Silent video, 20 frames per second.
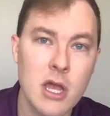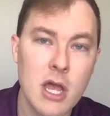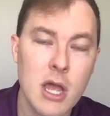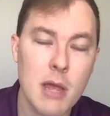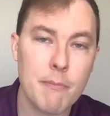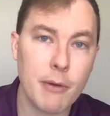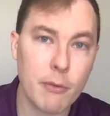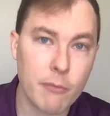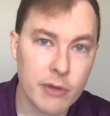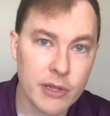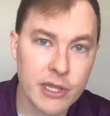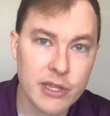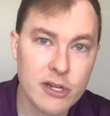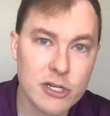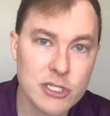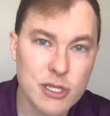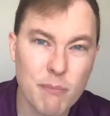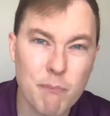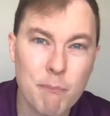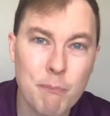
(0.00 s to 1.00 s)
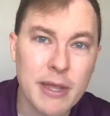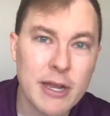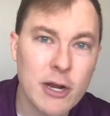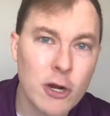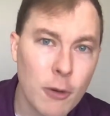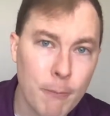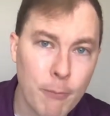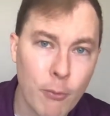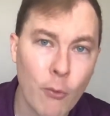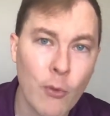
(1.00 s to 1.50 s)
But really, there's a bigger
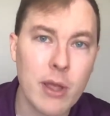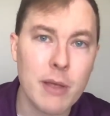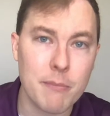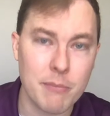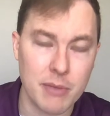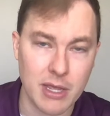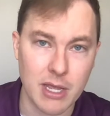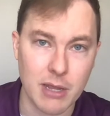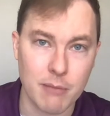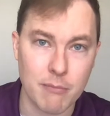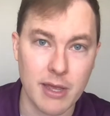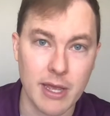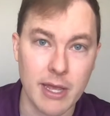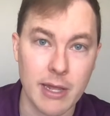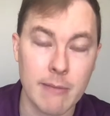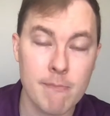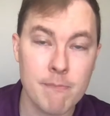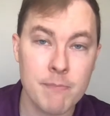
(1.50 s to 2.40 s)
point being made.